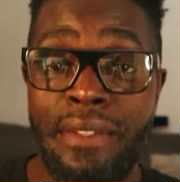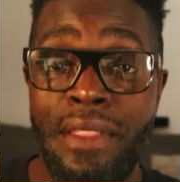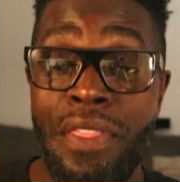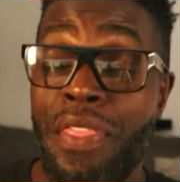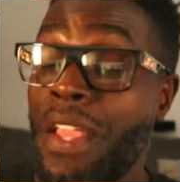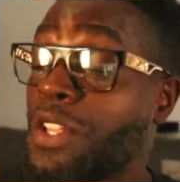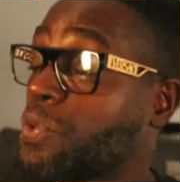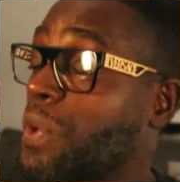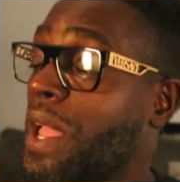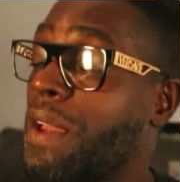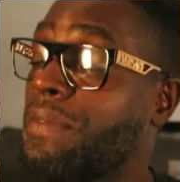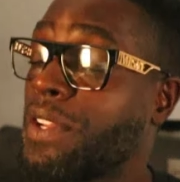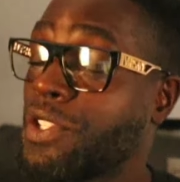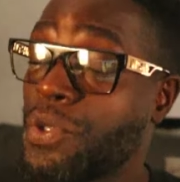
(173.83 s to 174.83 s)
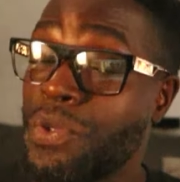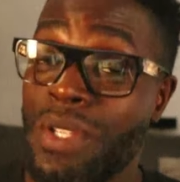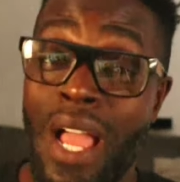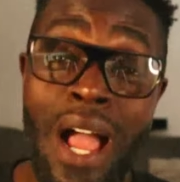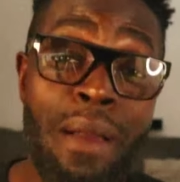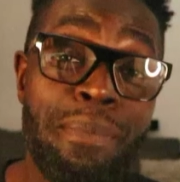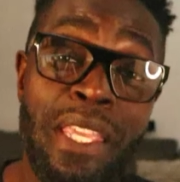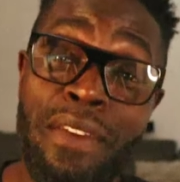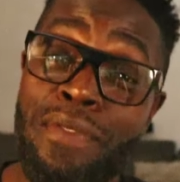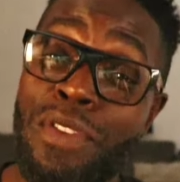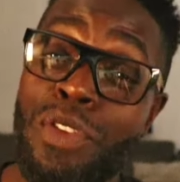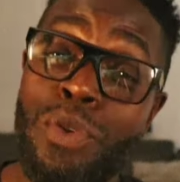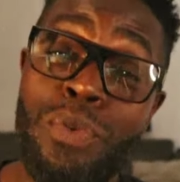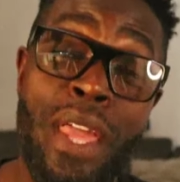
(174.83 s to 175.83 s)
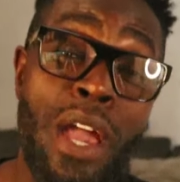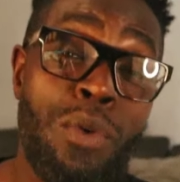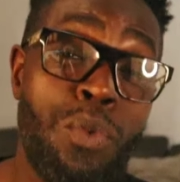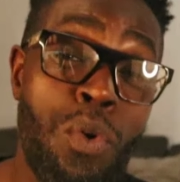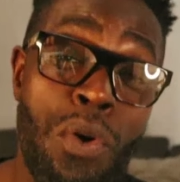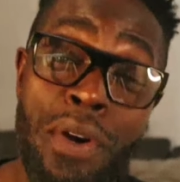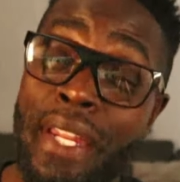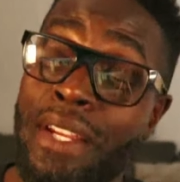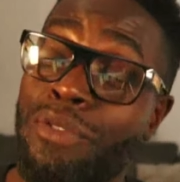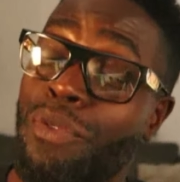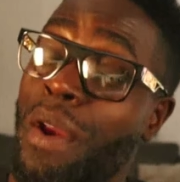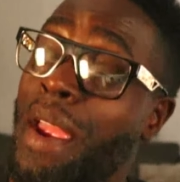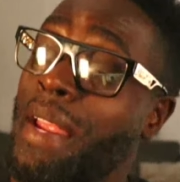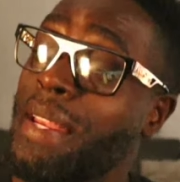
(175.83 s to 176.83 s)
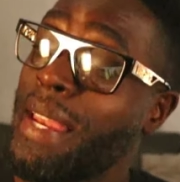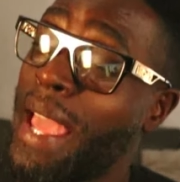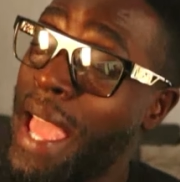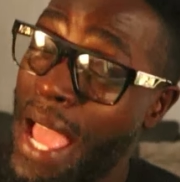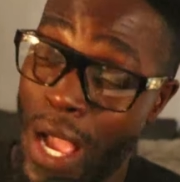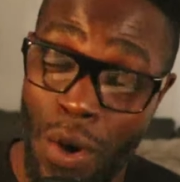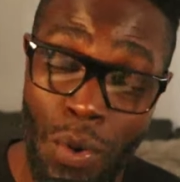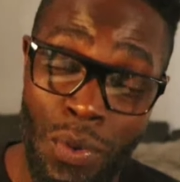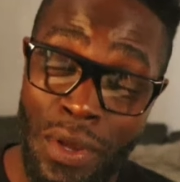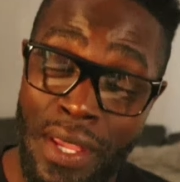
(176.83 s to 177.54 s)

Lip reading: Things will have issues. I'm giving you that warning right now.